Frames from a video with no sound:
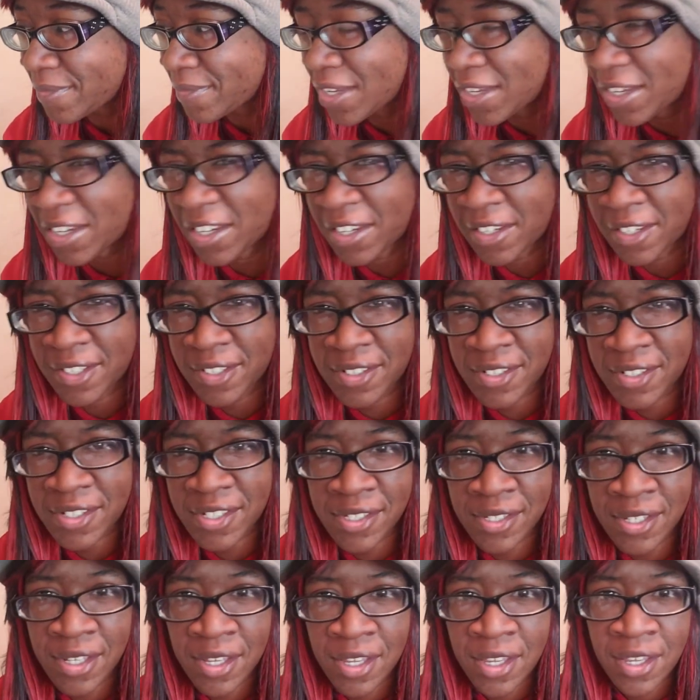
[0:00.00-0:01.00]
And
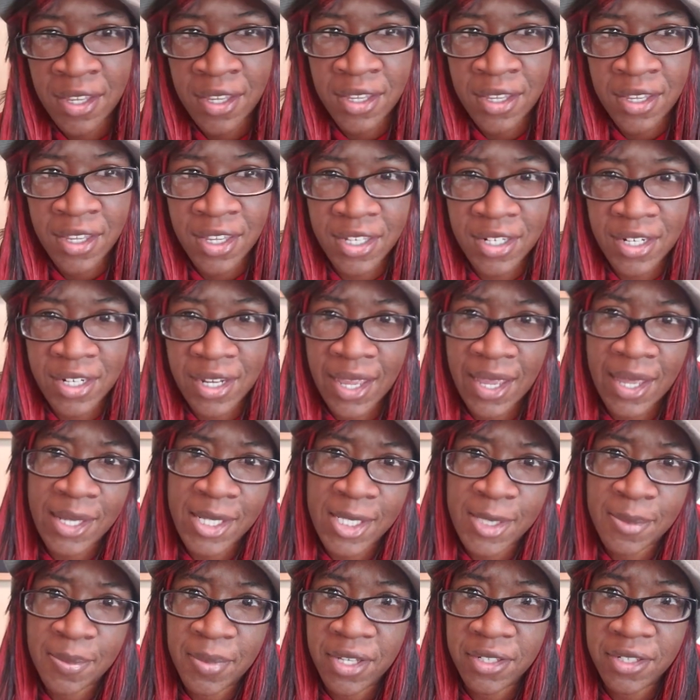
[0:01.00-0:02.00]
an
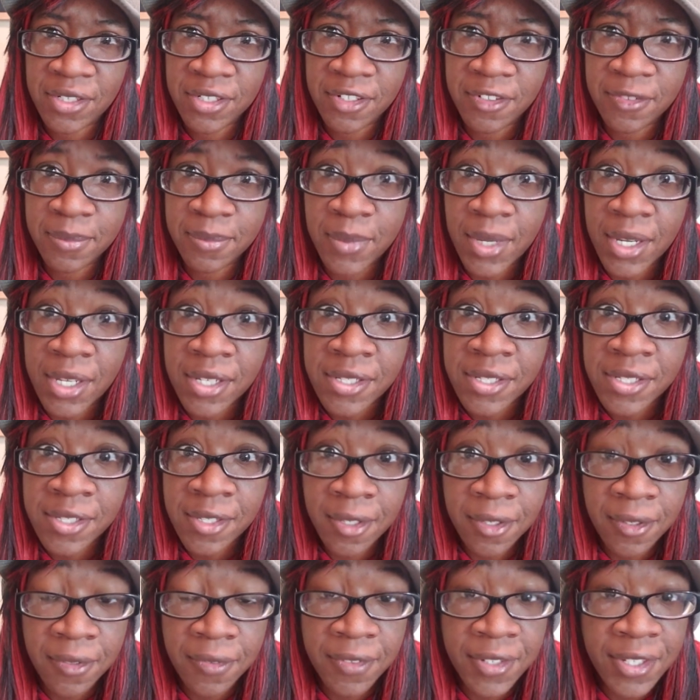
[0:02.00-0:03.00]
aspect of
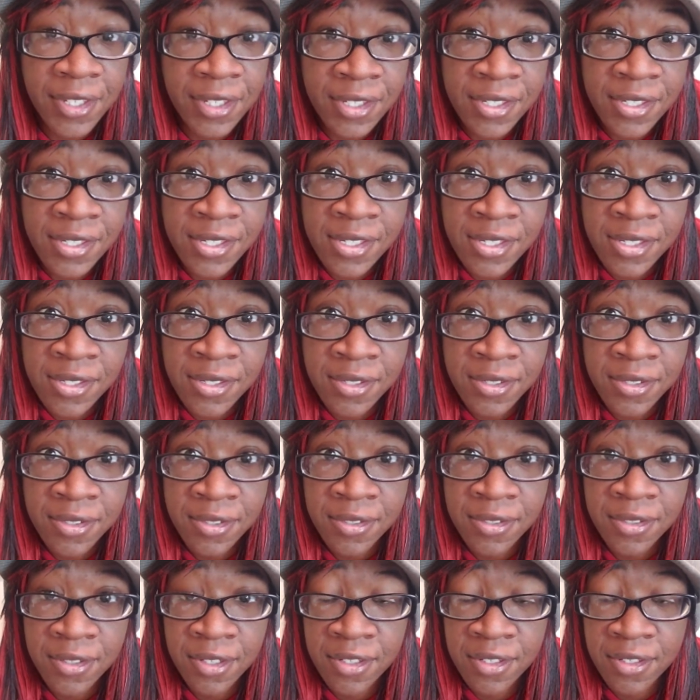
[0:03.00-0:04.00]
myself is
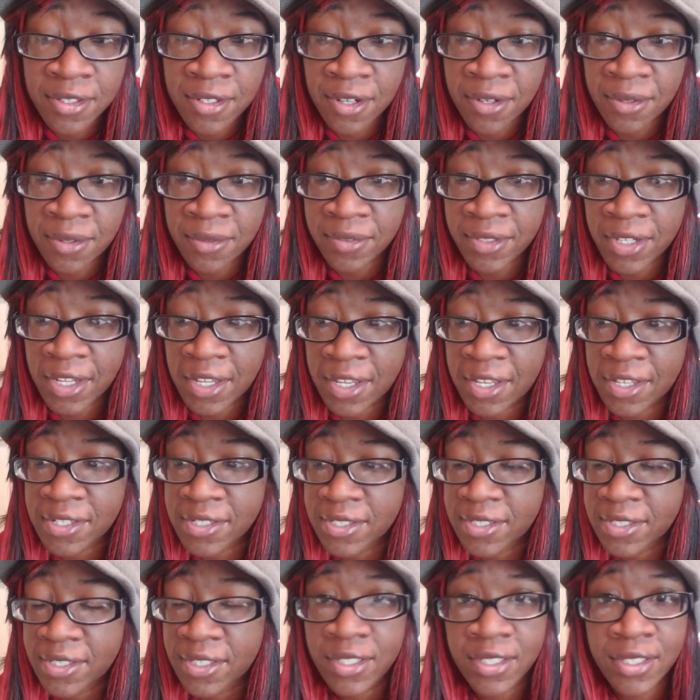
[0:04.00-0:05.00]
known
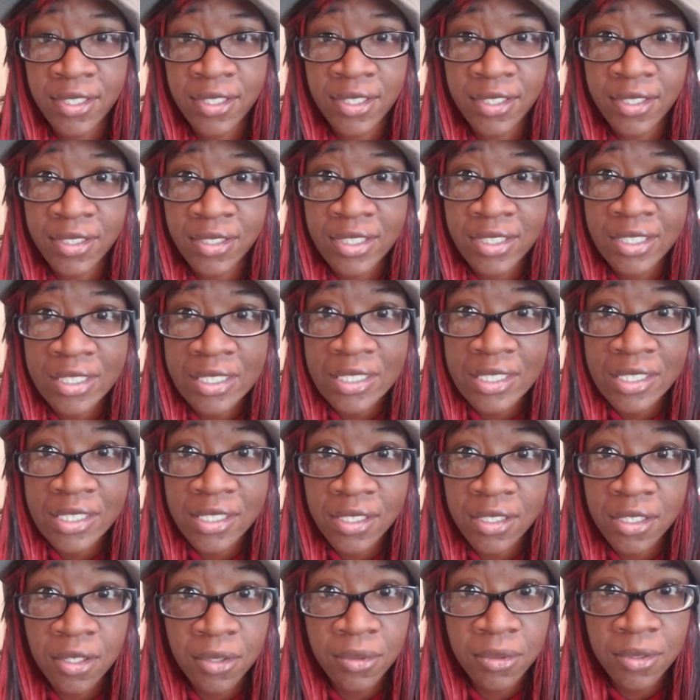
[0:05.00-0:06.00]
as the deity
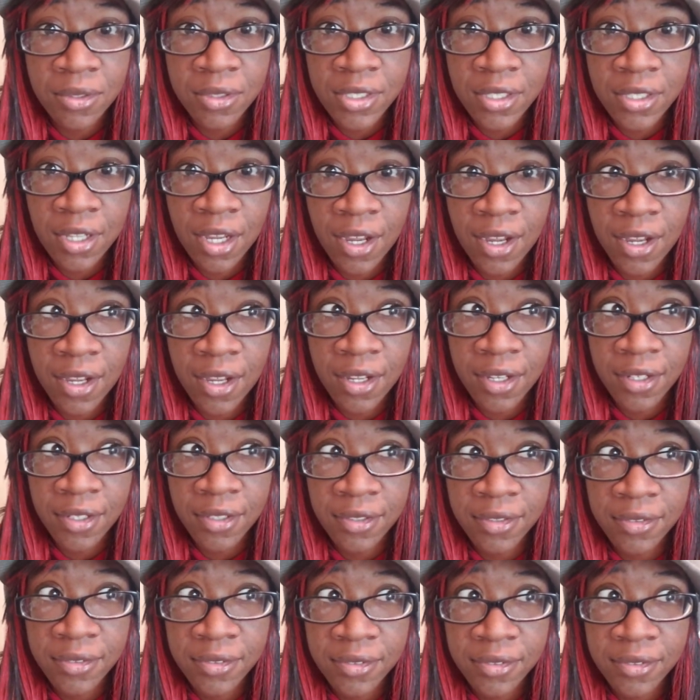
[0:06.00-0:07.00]

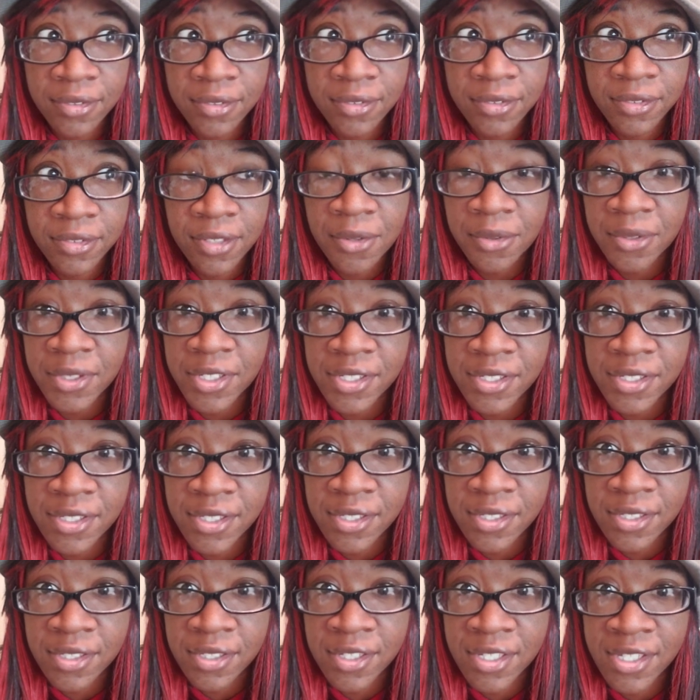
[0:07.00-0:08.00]
known
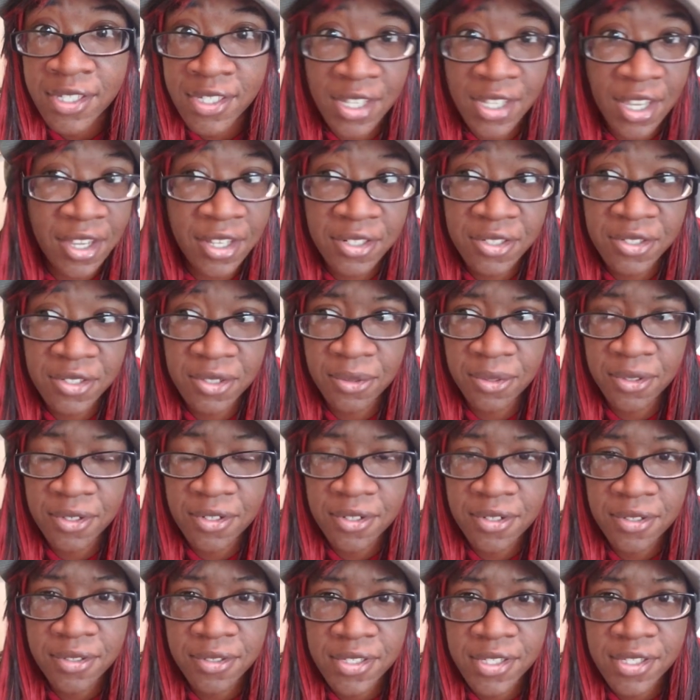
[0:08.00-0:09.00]
as Set
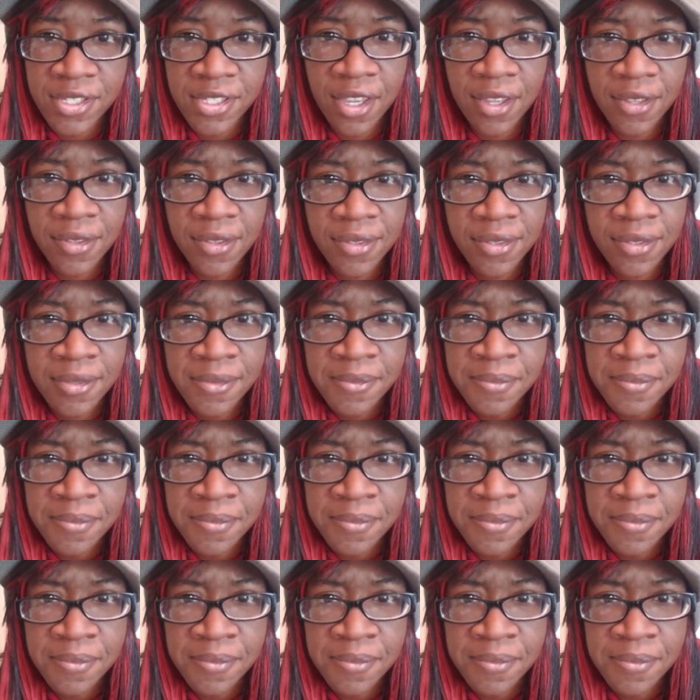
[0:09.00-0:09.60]
or Seth.